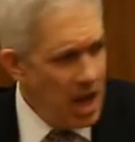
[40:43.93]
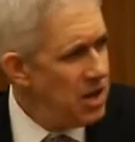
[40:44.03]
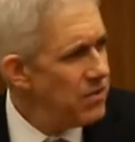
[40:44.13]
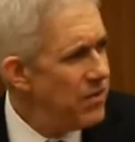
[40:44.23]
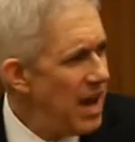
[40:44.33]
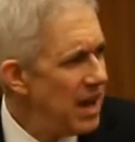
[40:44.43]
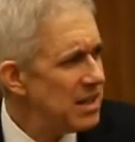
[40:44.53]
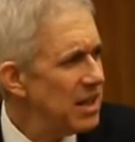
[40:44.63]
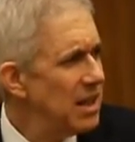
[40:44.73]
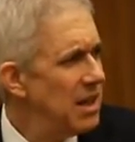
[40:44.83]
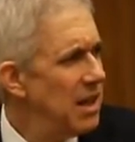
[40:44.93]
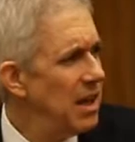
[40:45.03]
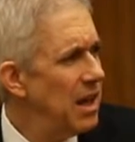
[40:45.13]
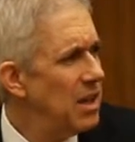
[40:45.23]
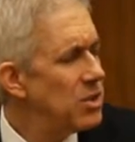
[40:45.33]
And in fact,
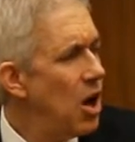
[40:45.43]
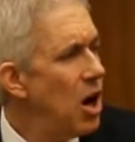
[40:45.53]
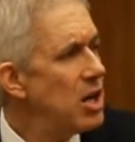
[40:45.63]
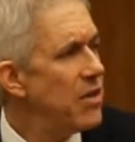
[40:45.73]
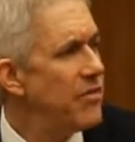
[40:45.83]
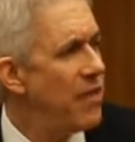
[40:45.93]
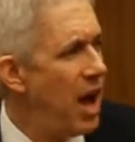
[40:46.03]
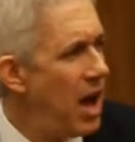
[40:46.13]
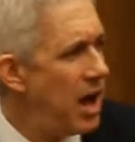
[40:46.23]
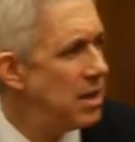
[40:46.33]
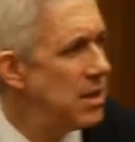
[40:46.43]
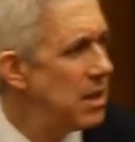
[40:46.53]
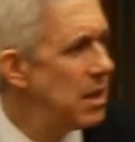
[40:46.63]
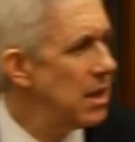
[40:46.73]
it's hard to find.